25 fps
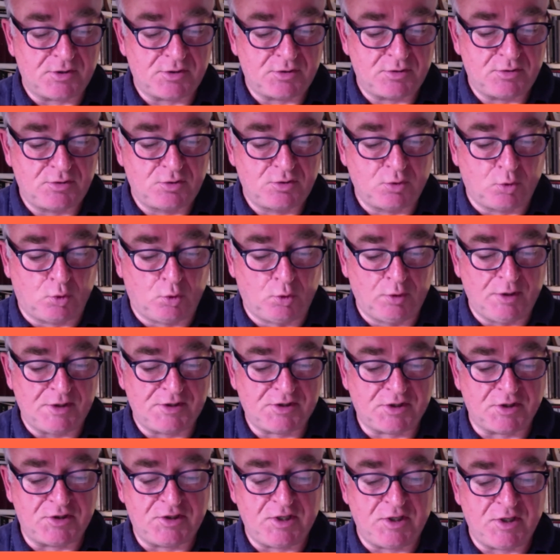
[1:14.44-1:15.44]
to all this
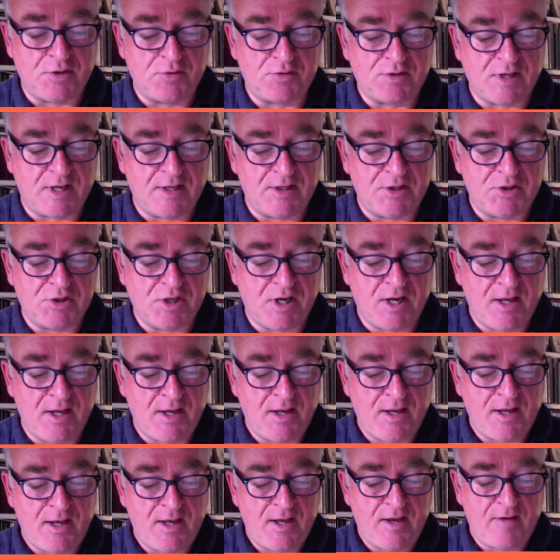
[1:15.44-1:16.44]
continuous energy,
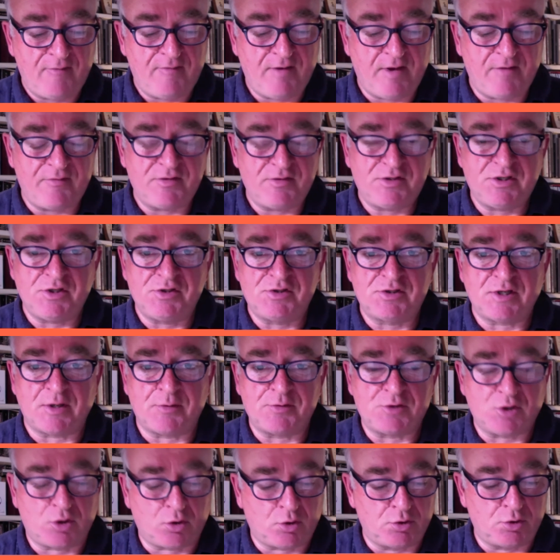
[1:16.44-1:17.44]
for ever since I was a
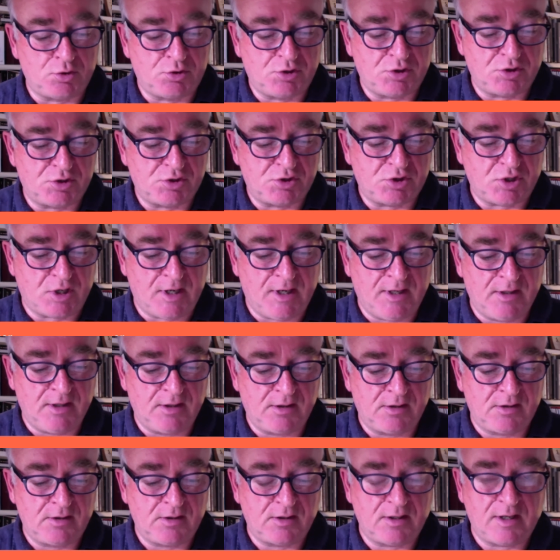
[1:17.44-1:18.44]
conscious child,
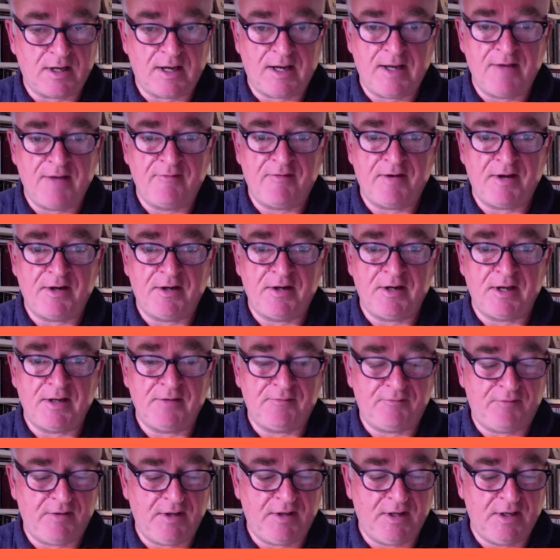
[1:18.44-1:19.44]
I have had night
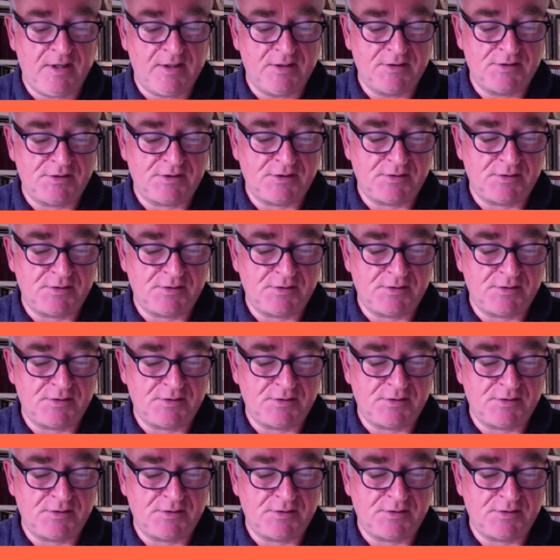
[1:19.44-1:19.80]
fears.